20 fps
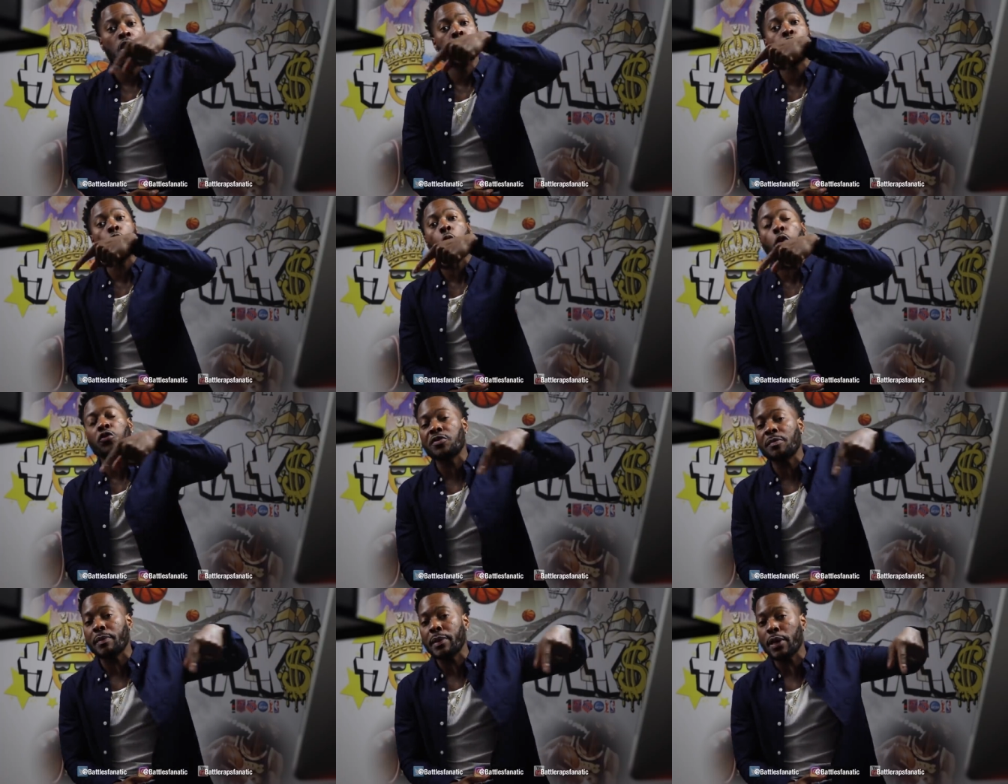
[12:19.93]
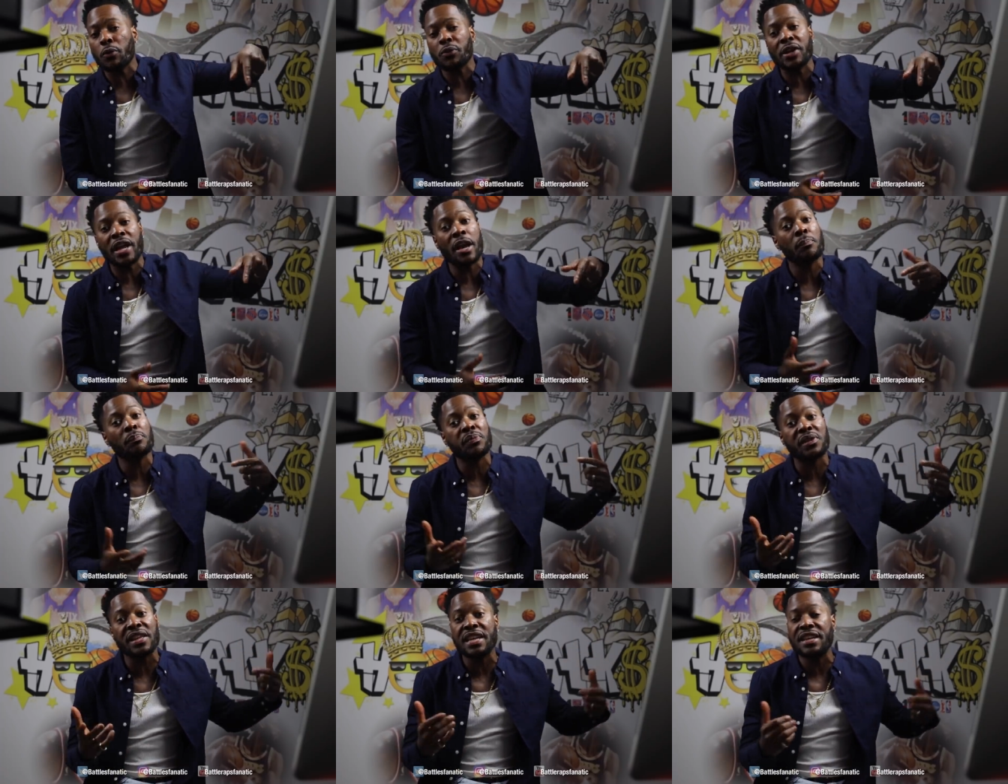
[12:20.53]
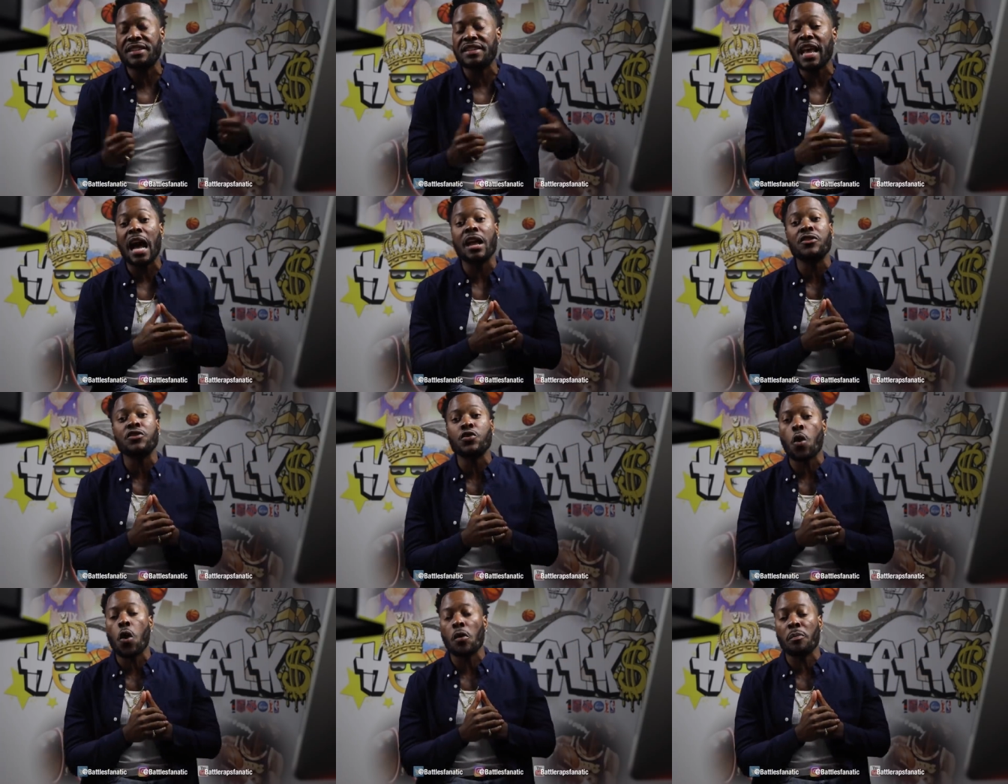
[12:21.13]
Talk to me on there, please. I
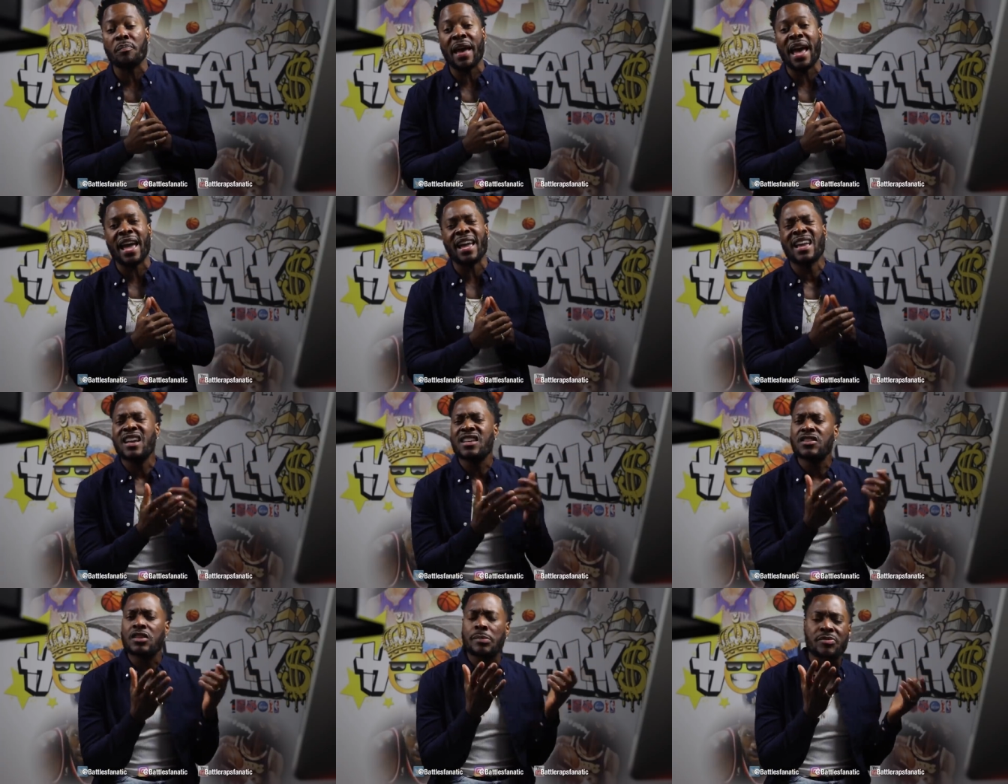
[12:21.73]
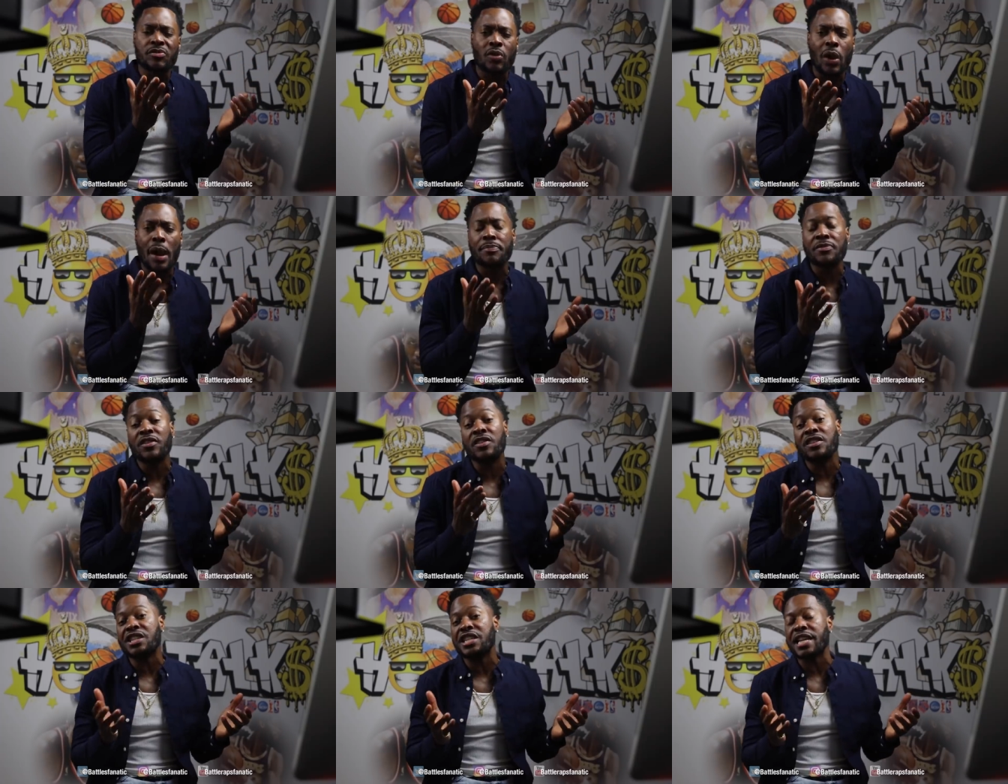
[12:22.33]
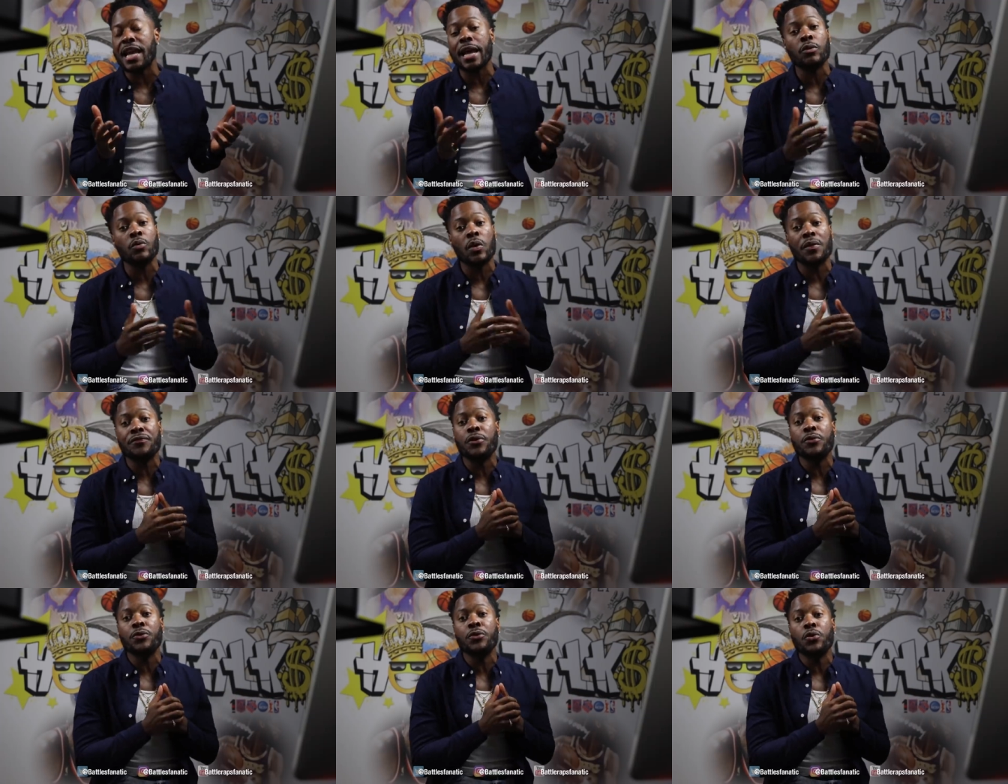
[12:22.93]
talk back. Subscribe to the channel
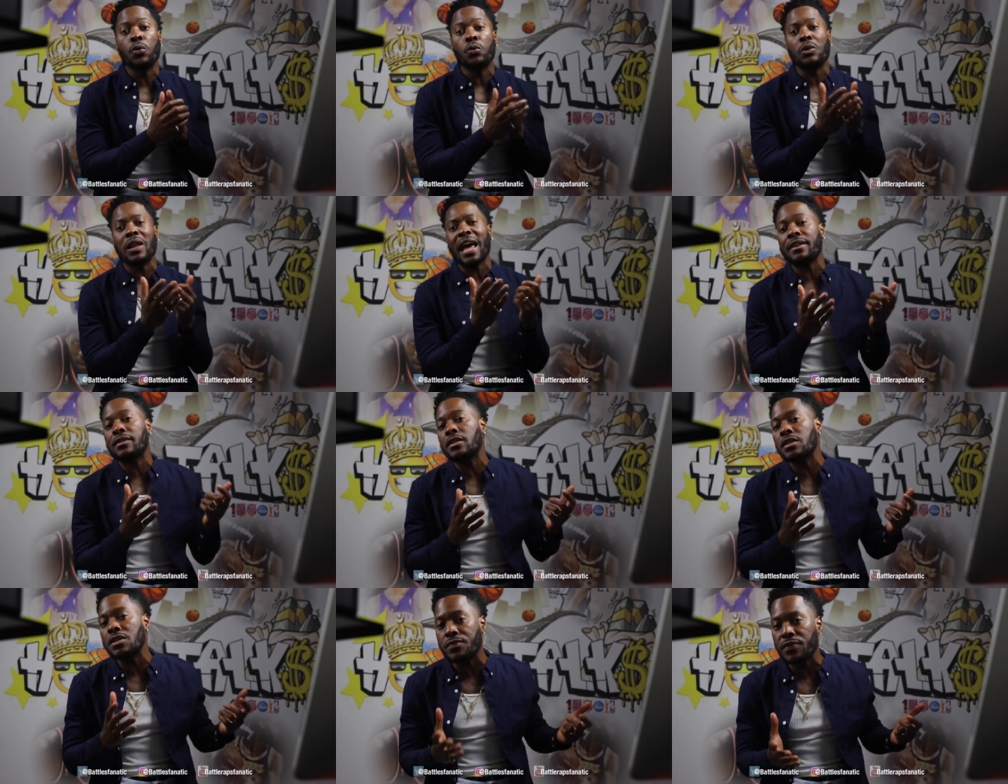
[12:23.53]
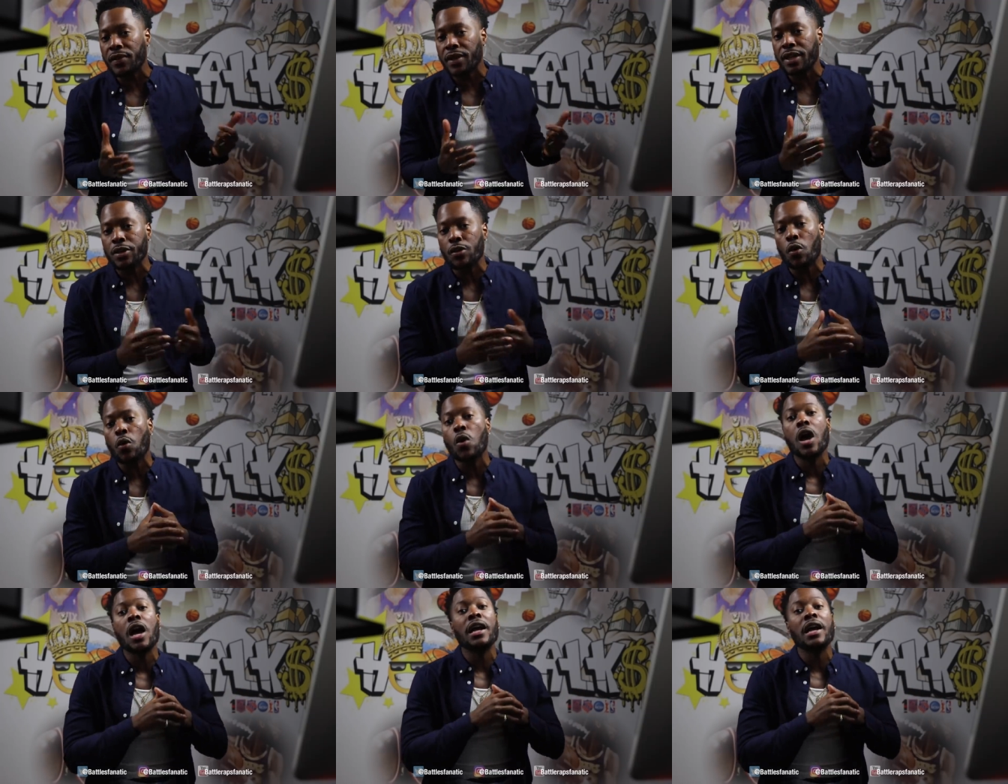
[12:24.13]
if you're new. Like this video.